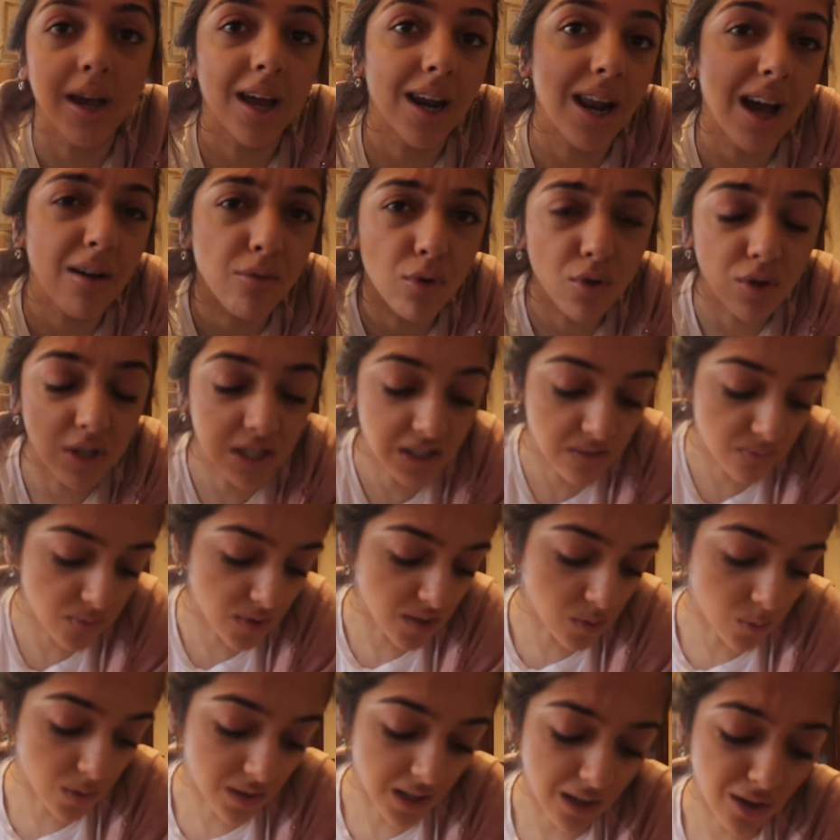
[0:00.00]
I can have all these
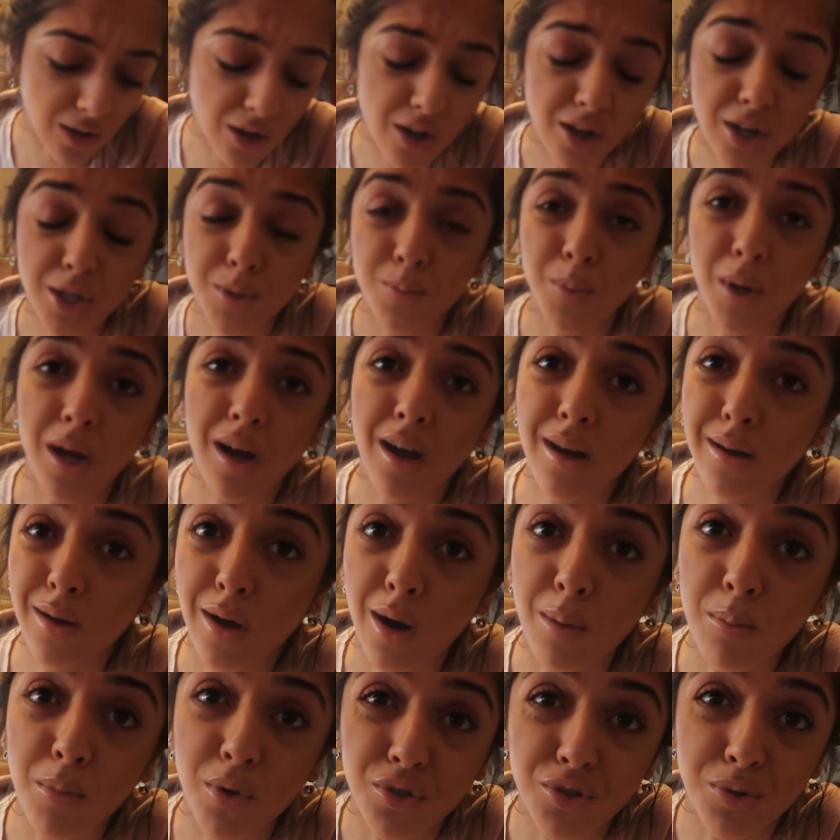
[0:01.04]
fruits when they're cooked, but I
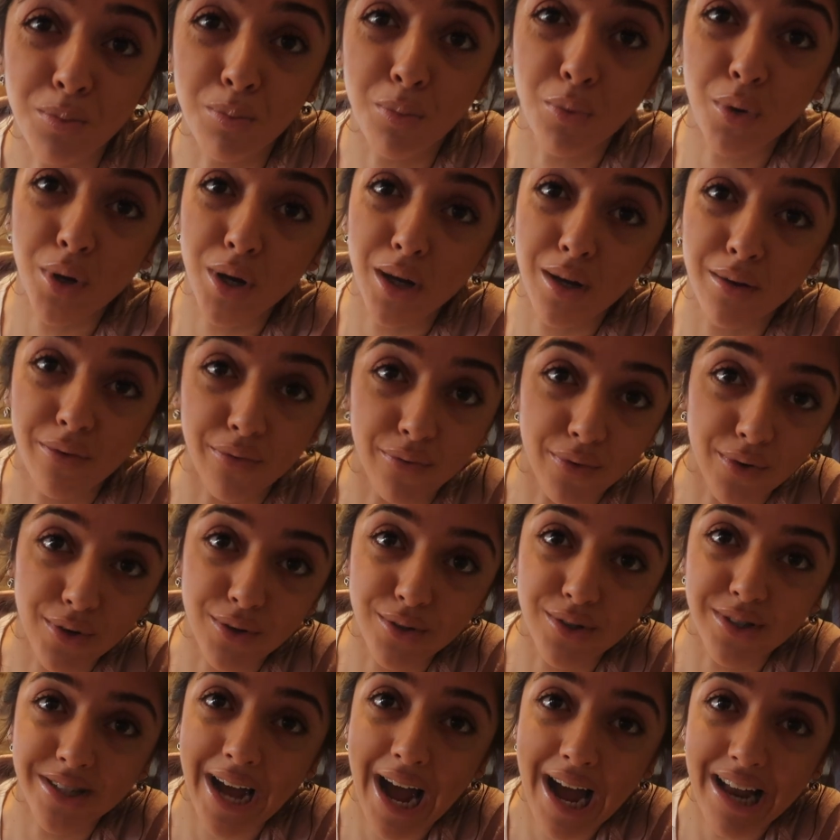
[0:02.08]
can't bother to boil a
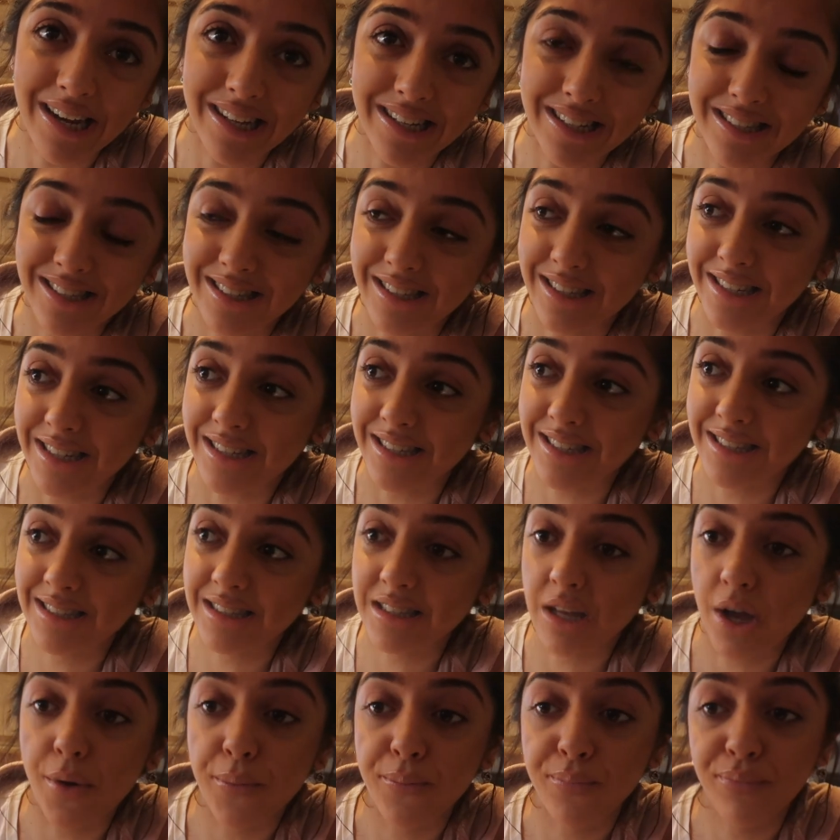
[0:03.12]
fruit to add it to this.
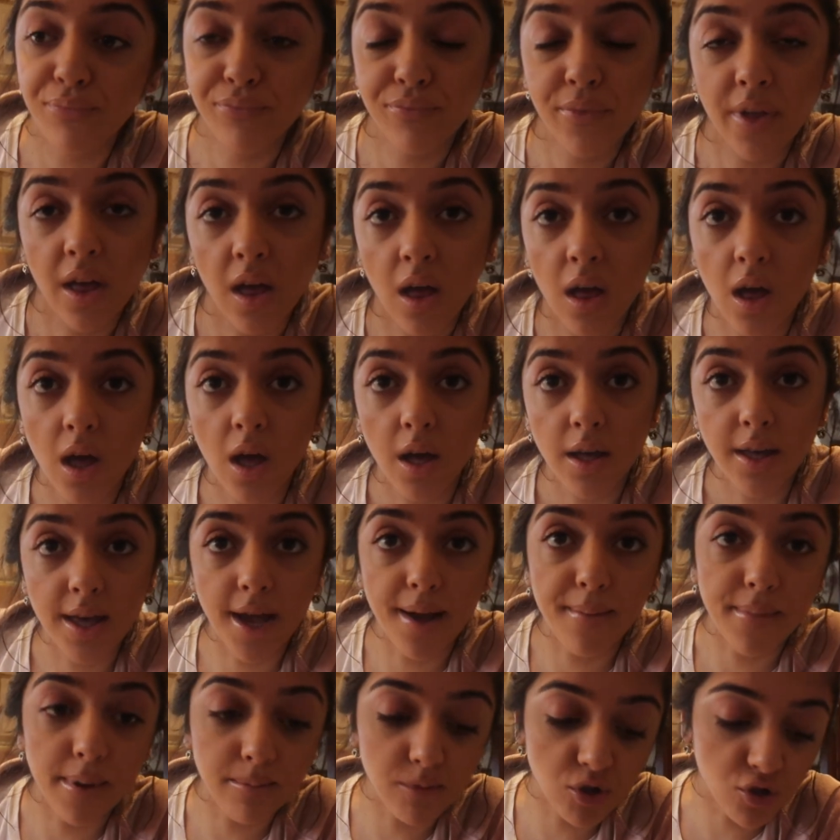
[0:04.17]
So
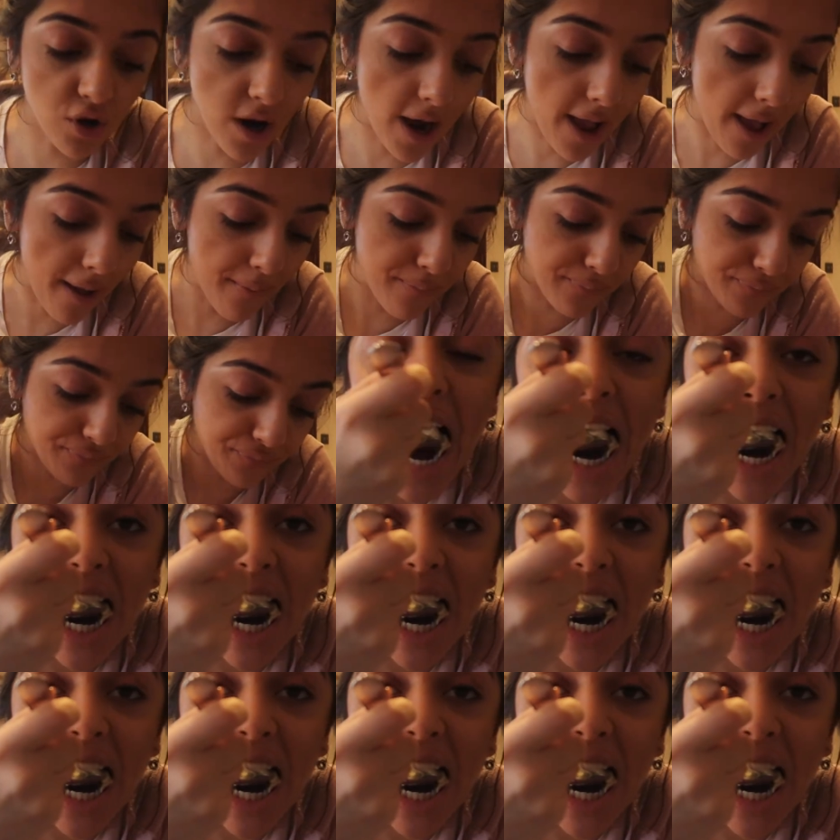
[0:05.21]
yeah, let me try it.